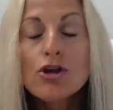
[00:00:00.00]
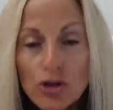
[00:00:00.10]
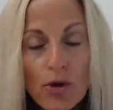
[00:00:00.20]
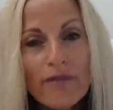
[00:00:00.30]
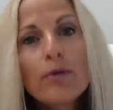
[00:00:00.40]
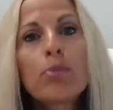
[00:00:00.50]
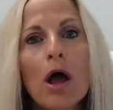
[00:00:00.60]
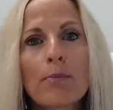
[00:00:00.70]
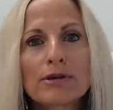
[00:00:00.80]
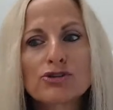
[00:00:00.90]
You have a
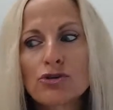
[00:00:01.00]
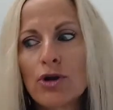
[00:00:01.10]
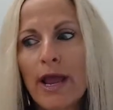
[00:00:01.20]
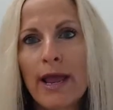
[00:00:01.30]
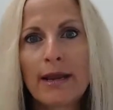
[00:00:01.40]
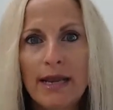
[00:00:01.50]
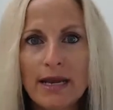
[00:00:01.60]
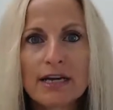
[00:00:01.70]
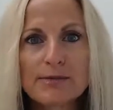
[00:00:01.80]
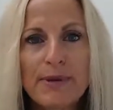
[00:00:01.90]
Blockbuster and
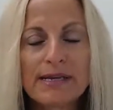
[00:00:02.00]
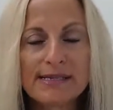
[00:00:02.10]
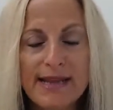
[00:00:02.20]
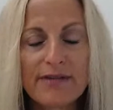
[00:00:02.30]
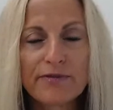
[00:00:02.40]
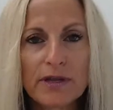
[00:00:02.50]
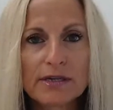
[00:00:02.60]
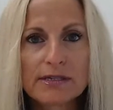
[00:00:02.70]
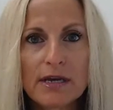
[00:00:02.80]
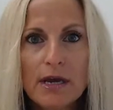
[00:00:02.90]
EXP is
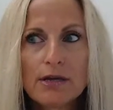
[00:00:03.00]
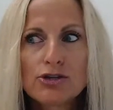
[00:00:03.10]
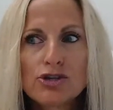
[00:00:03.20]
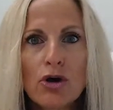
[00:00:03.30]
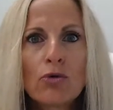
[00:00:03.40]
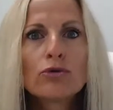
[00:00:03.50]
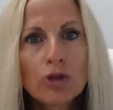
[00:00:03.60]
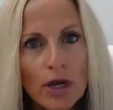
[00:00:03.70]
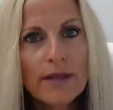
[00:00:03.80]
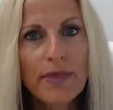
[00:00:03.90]
Netflix. So
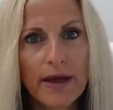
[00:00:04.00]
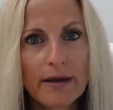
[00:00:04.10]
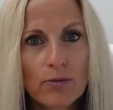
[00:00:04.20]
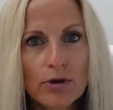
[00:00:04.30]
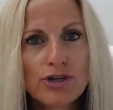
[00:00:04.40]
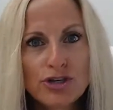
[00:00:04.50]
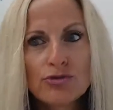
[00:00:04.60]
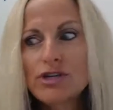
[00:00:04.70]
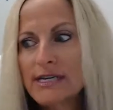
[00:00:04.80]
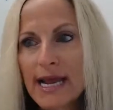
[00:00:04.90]
look at that. Would you
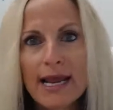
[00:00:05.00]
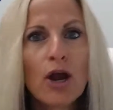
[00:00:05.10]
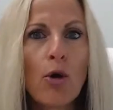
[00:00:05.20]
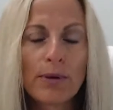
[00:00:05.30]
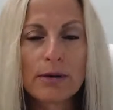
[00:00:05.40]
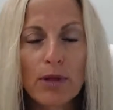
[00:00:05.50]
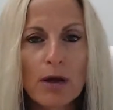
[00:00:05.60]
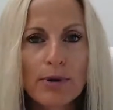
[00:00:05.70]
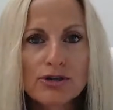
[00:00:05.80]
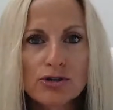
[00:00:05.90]
today open a
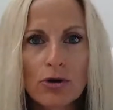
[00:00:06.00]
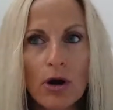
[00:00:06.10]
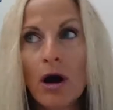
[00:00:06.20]
Blockbuster?